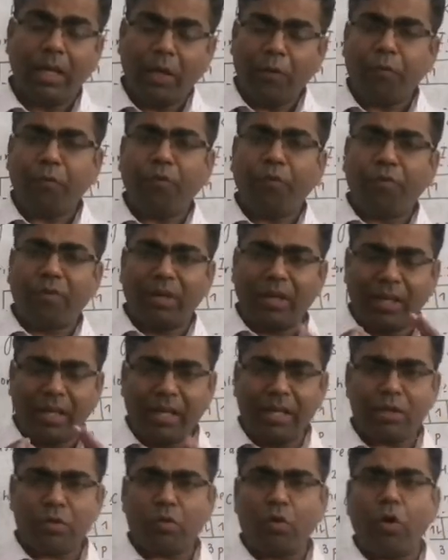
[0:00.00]
If
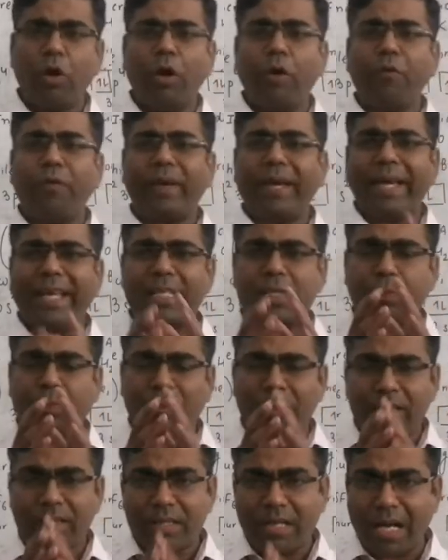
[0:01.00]
release of H
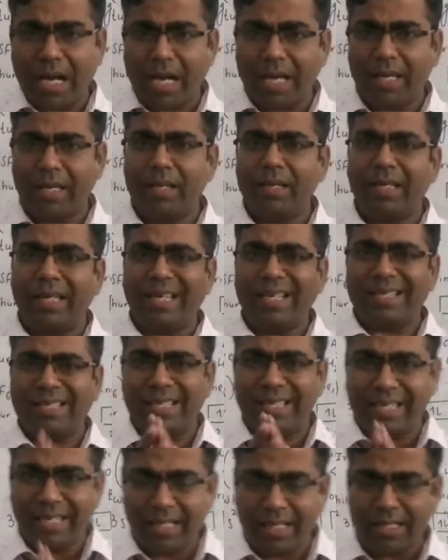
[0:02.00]
plus ion
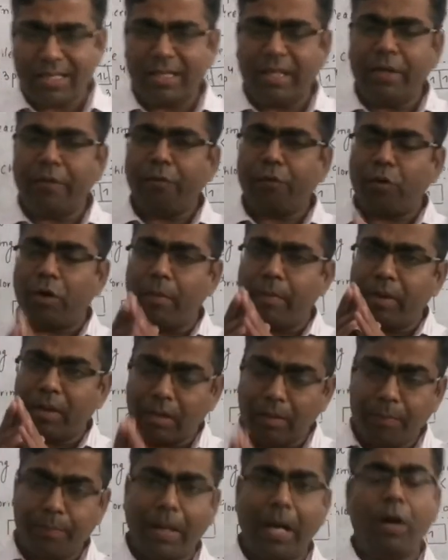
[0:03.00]
is easy from a
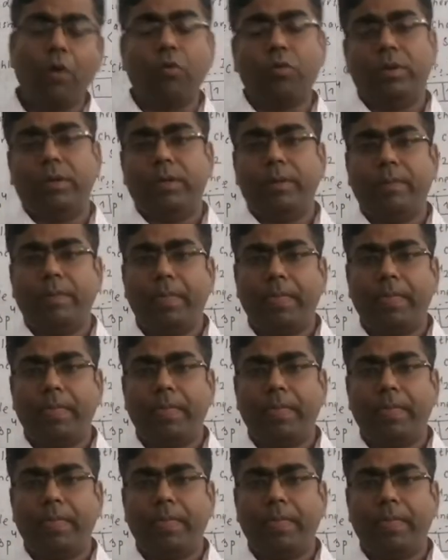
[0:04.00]
compound,